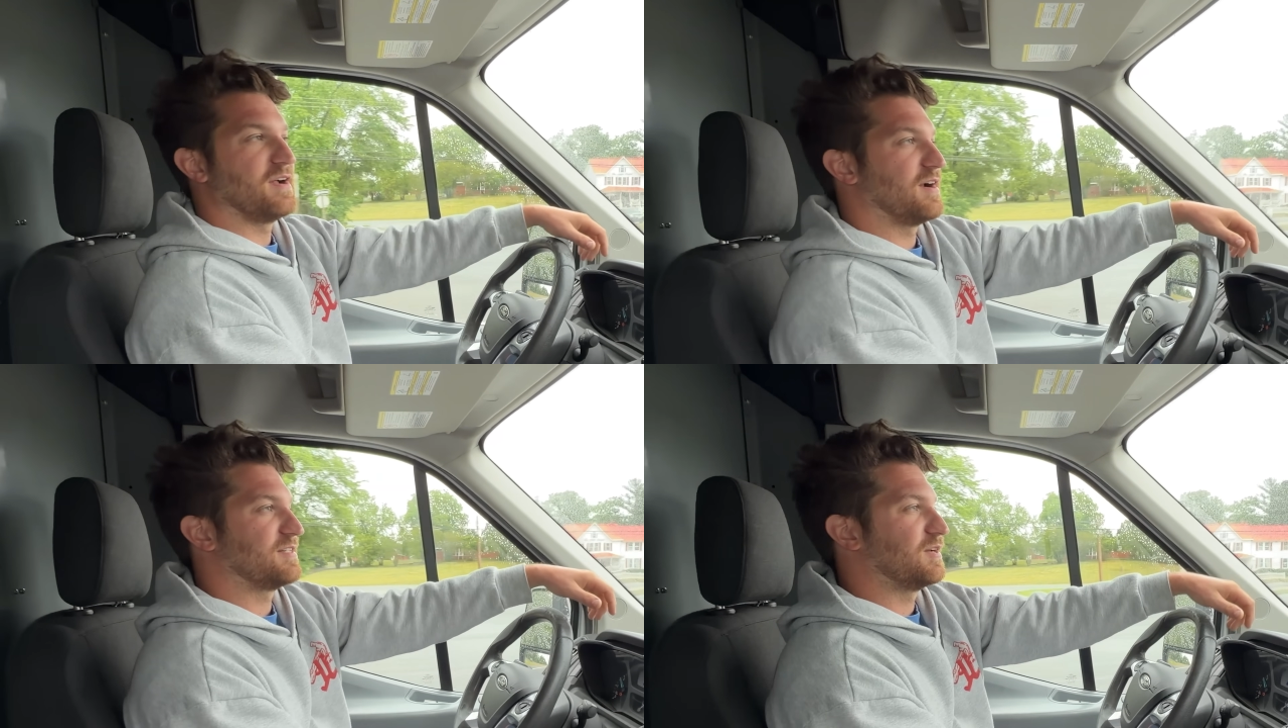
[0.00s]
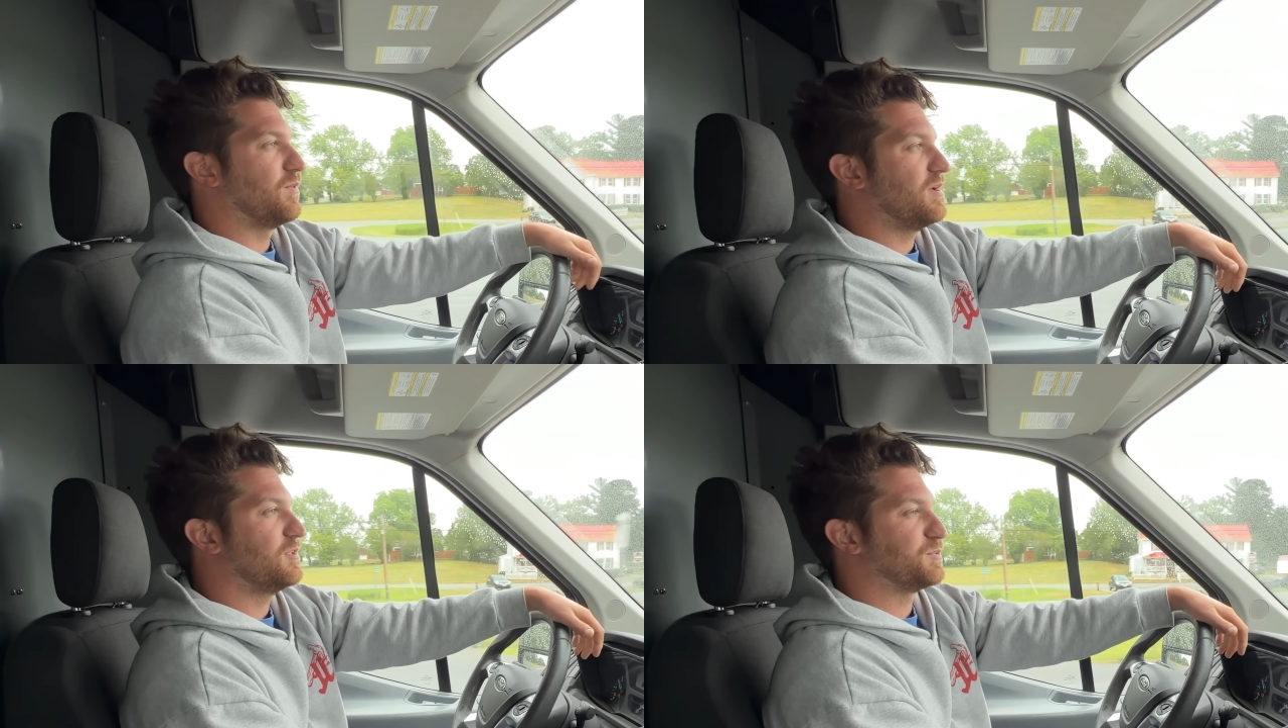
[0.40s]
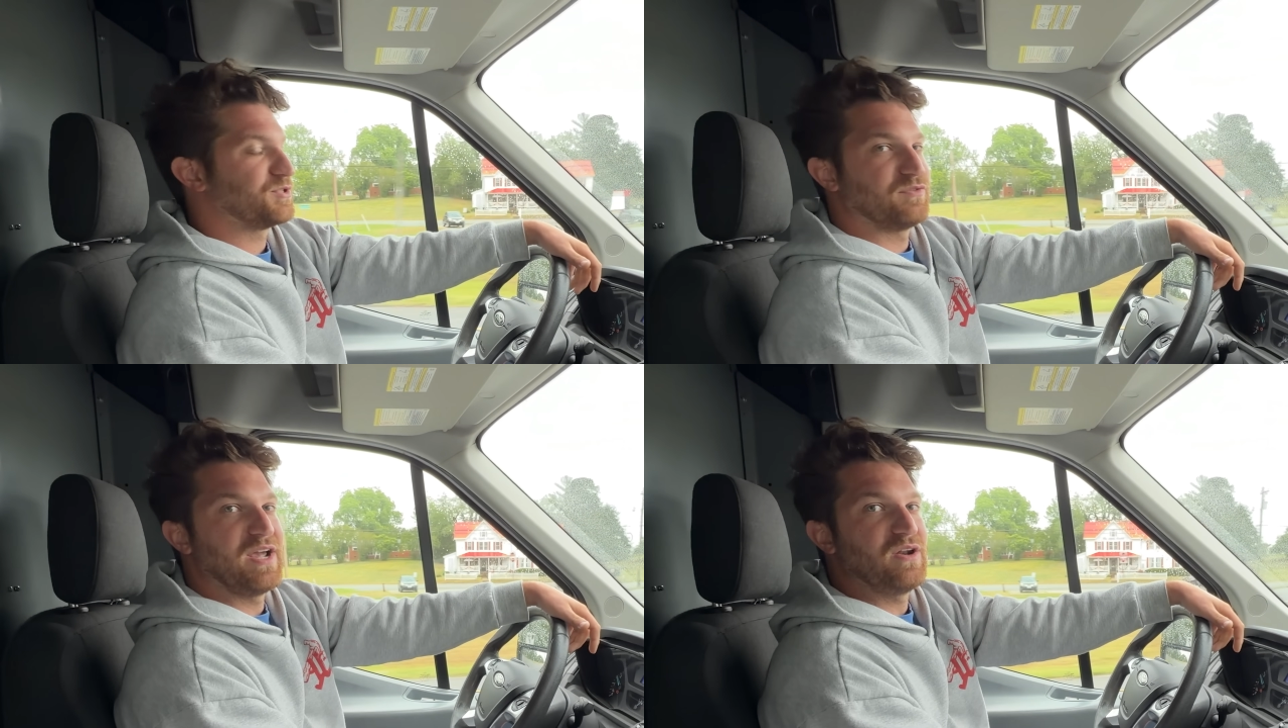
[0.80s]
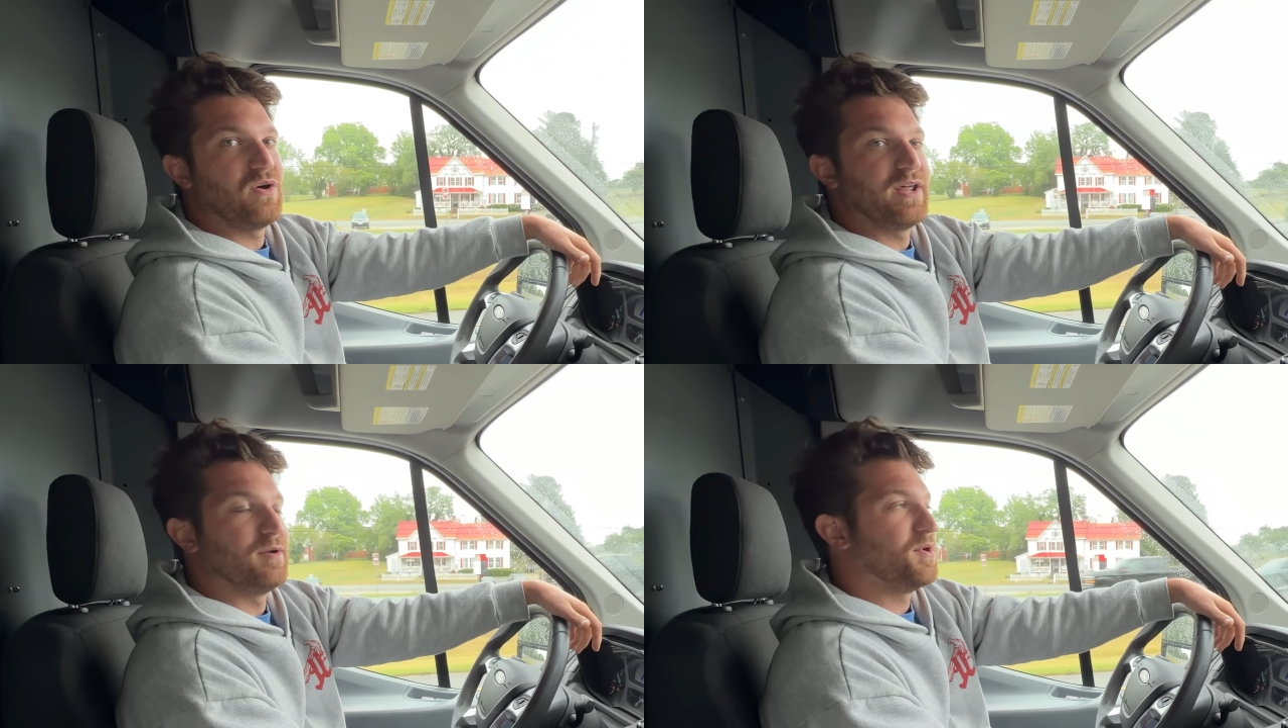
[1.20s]
I said, well, it's supposed to rain all
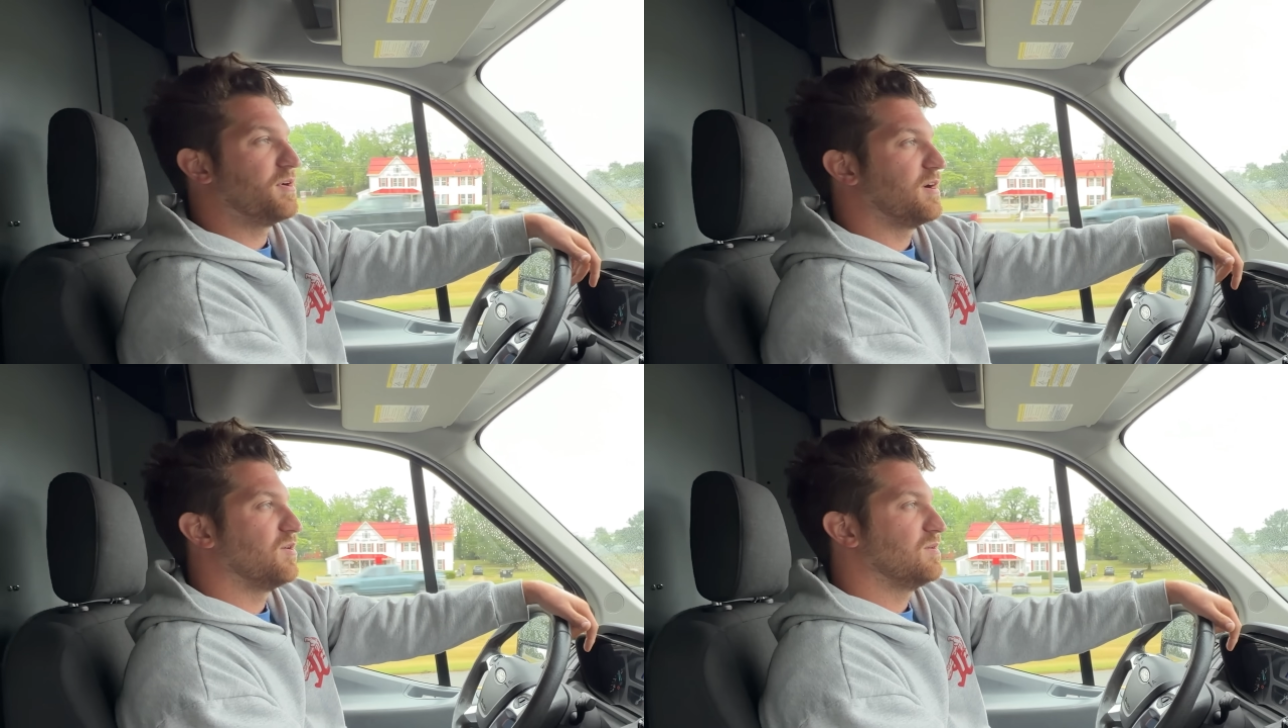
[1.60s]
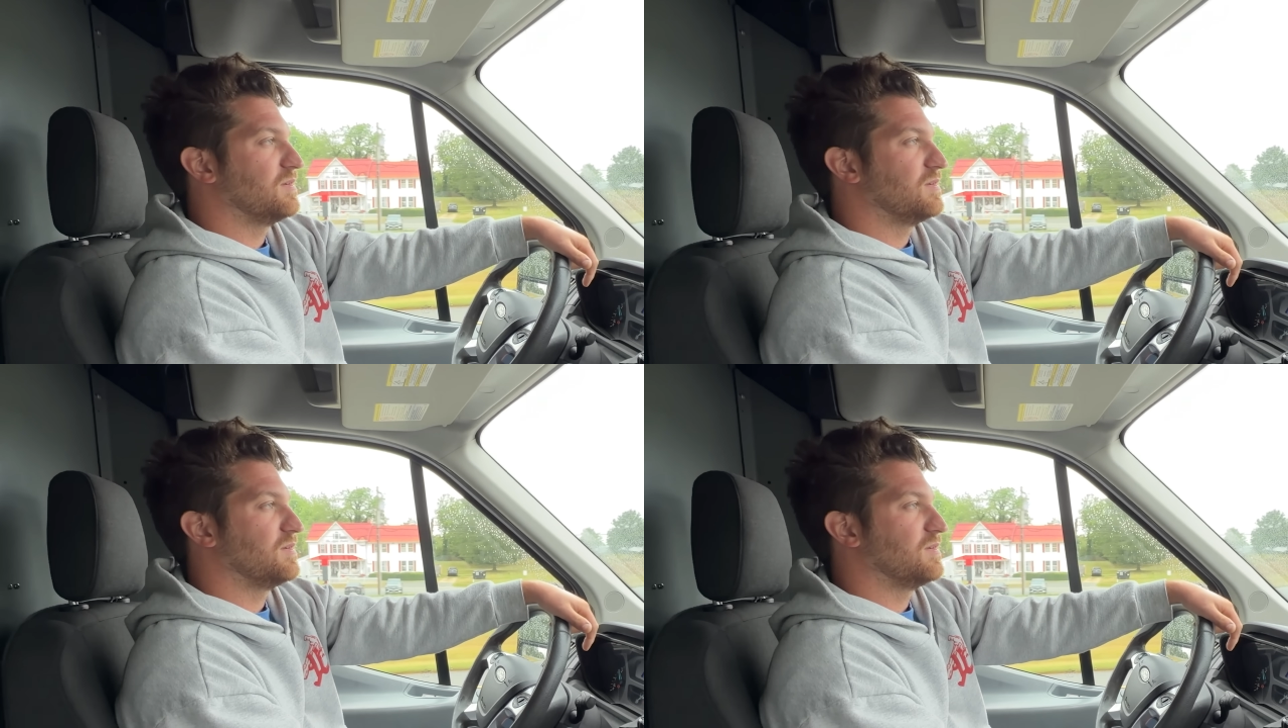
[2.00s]
day tomorrow.